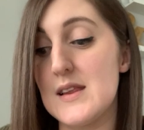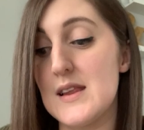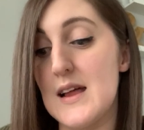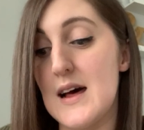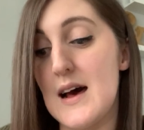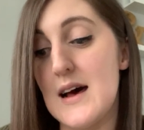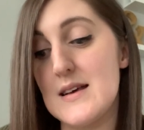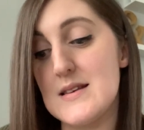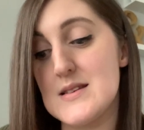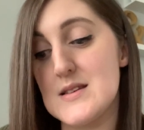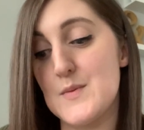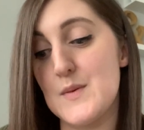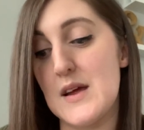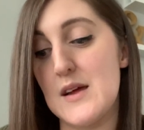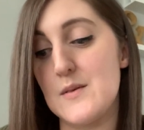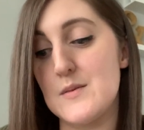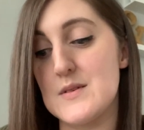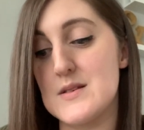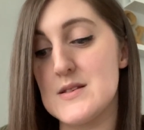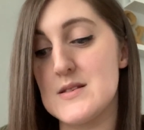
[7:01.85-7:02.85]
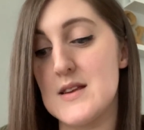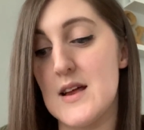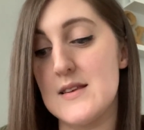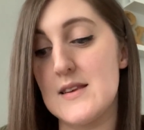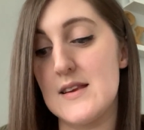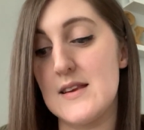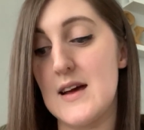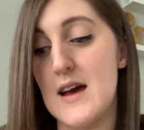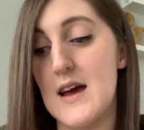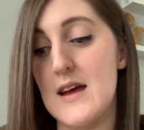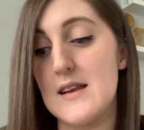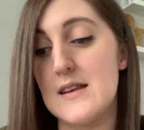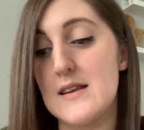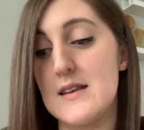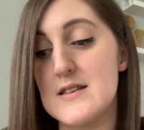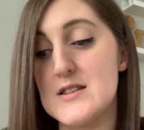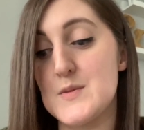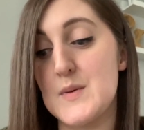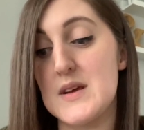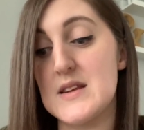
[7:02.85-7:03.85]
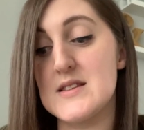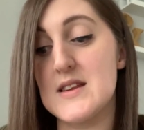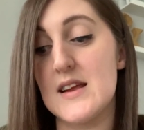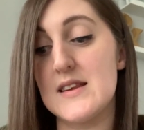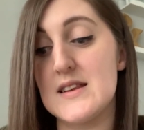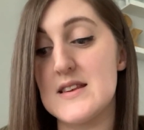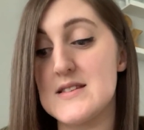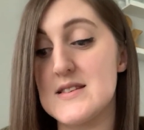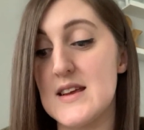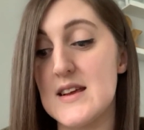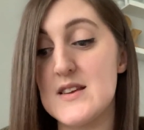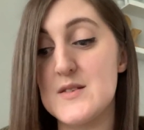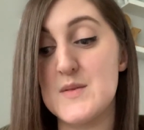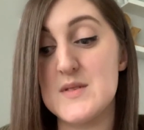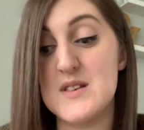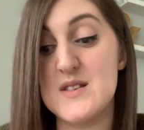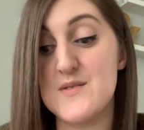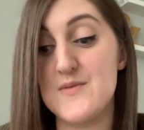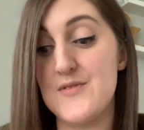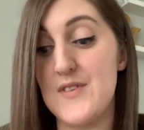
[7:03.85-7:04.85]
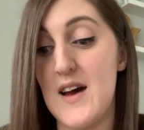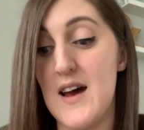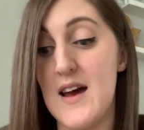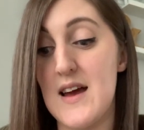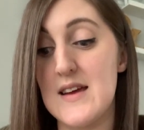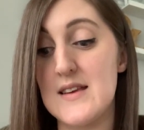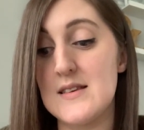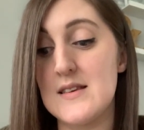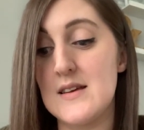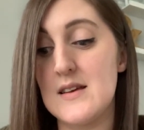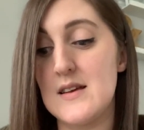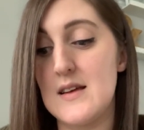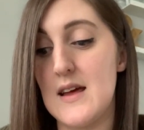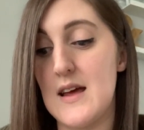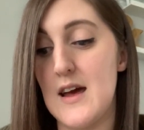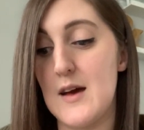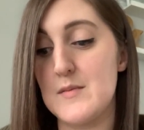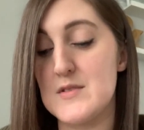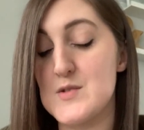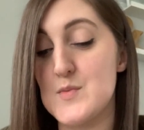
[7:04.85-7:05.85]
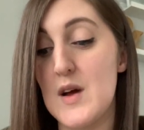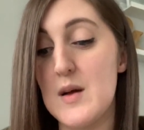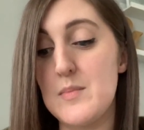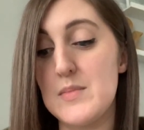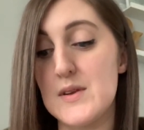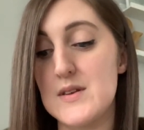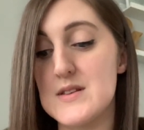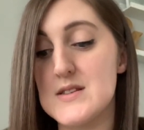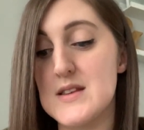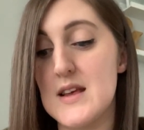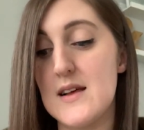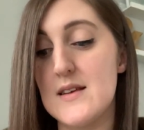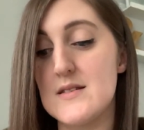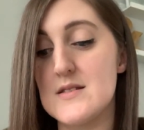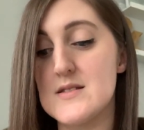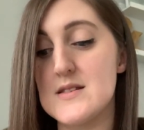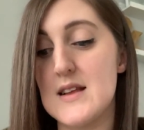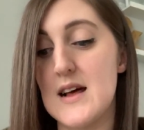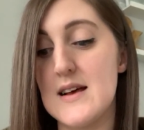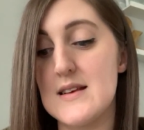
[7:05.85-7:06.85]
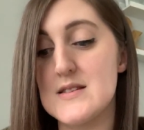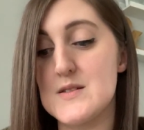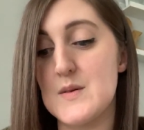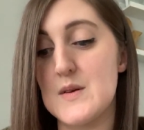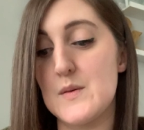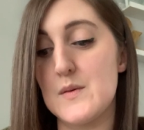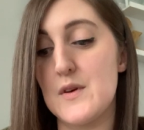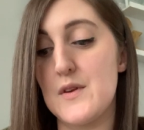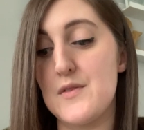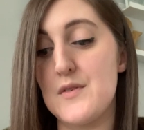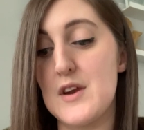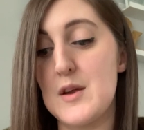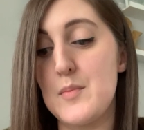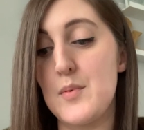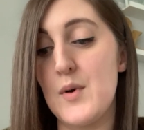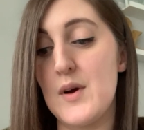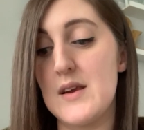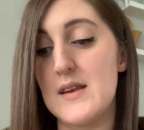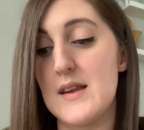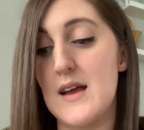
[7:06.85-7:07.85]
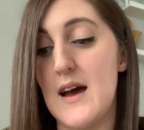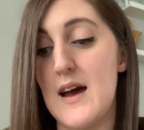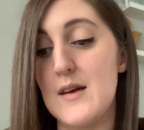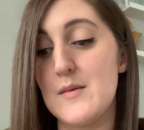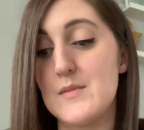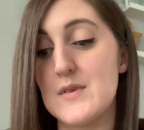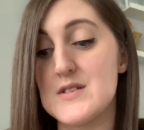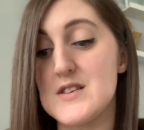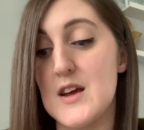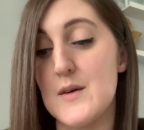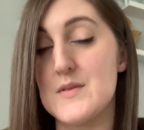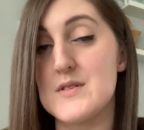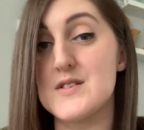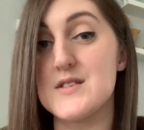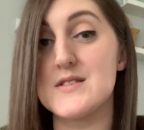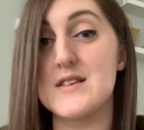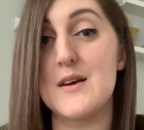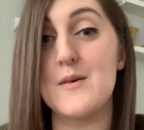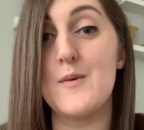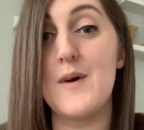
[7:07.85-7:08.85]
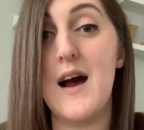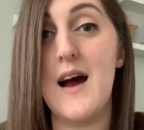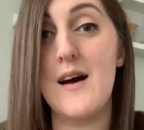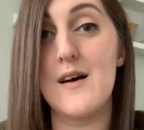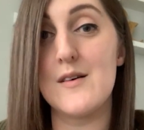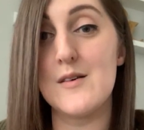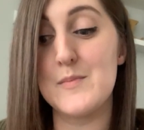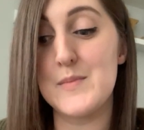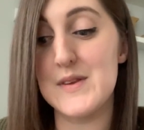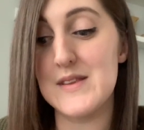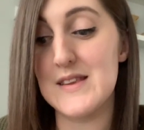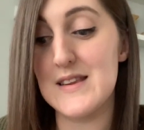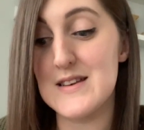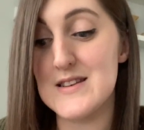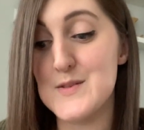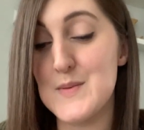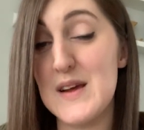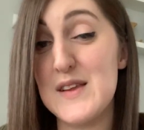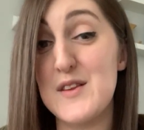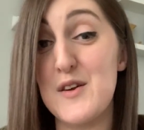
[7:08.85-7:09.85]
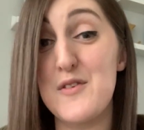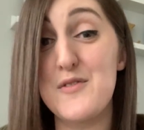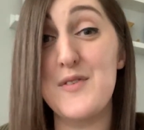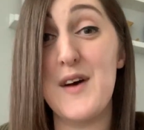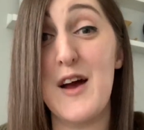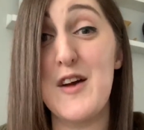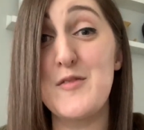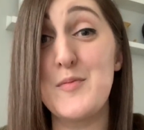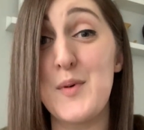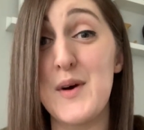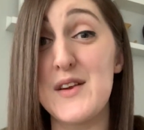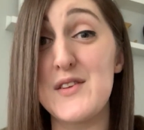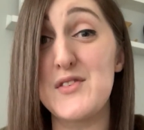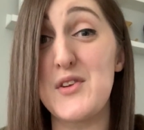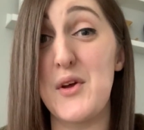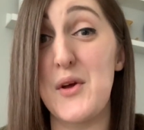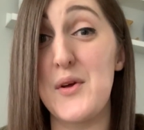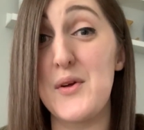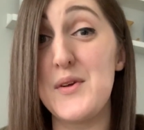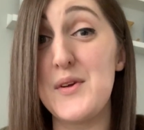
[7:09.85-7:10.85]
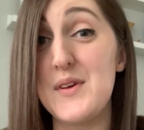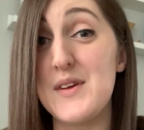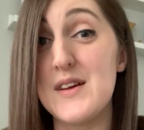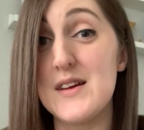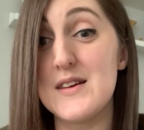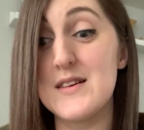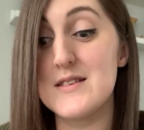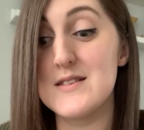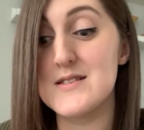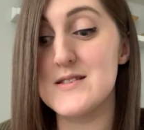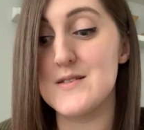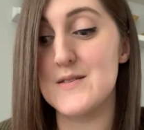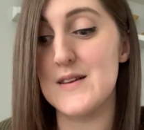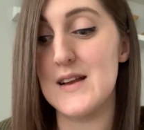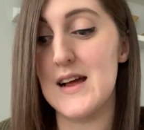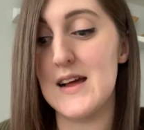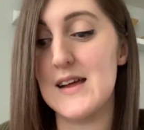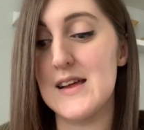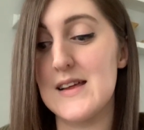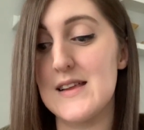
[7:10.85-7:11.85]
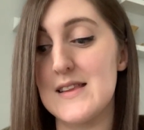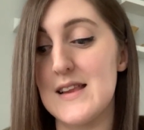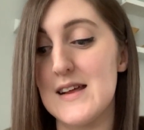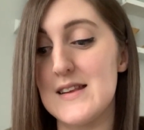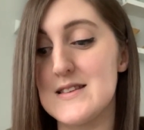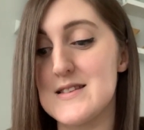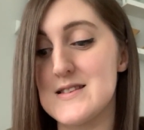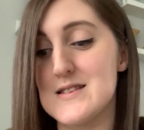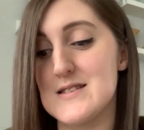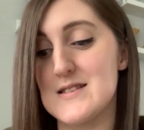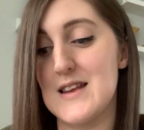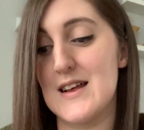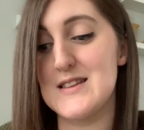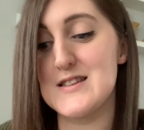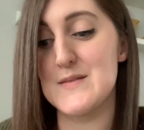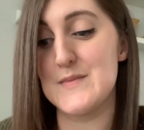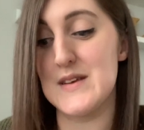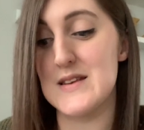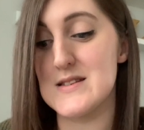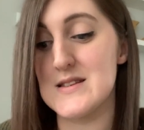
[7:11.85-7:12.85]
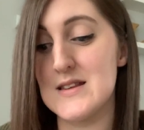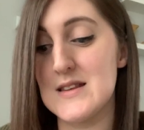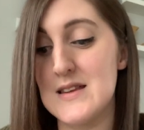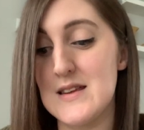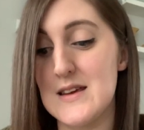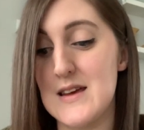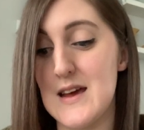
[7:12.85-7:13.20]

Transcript: last week was 99, this week's 96, which is fine. His white blood cells last week were 3.9, which I was just like, wow. But this week they're 5.2, so like that's amazing.